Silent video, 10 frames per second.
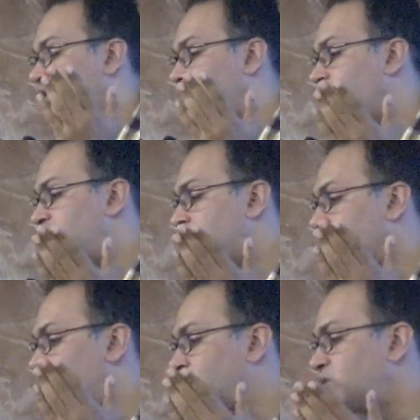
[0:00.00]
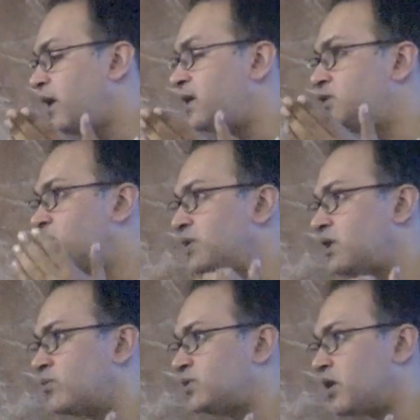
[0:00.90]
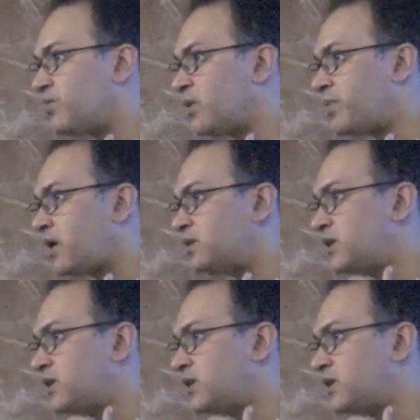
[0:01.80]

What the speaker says: Now we come to the adjuvant chemotherapy part,